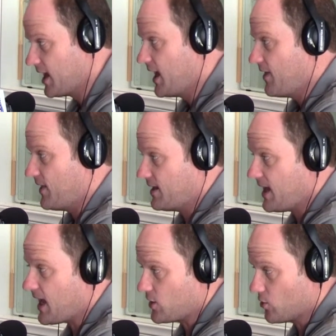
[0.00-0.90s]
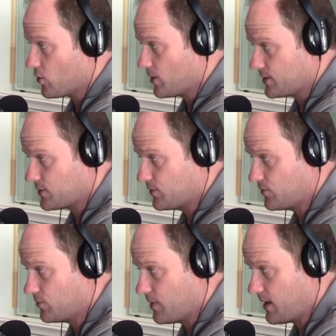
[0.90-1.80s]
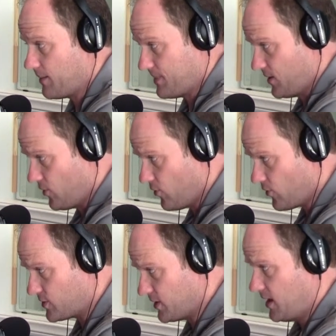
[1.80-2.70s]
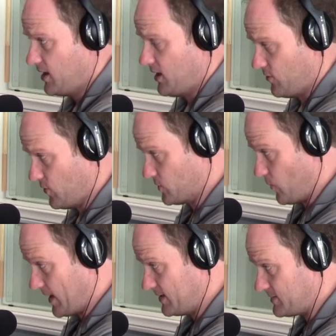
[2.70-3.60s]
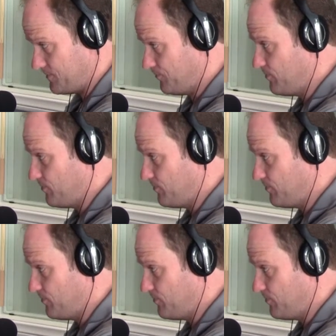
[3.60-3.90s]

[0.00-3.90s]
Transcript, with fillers: Sure. Then yeah, you're going to uh, be hurt in those ways.